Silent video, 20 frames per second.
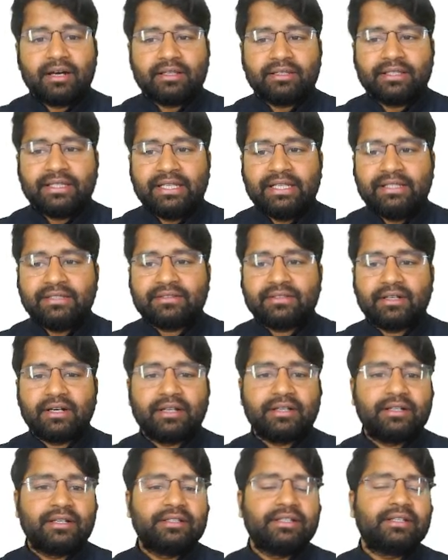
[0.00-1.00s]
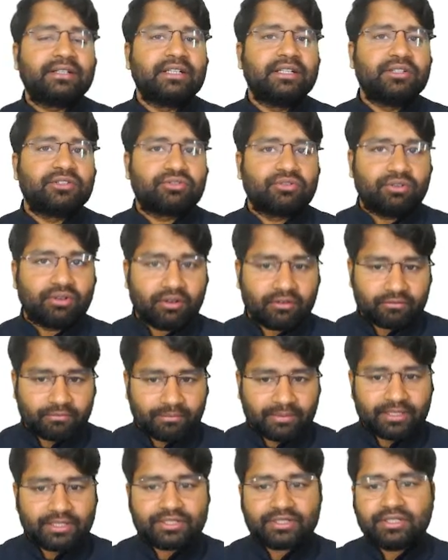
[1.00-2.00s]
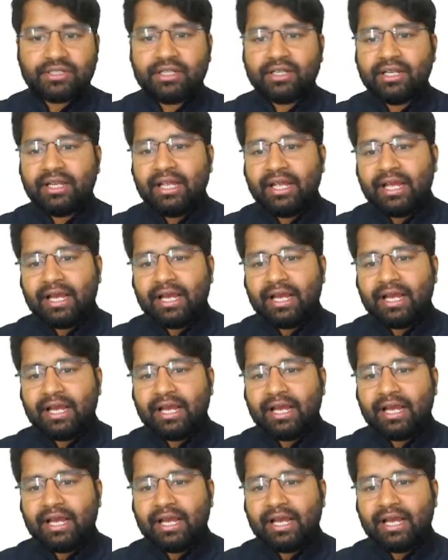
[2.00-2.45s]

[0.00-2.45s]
these under the control of minister,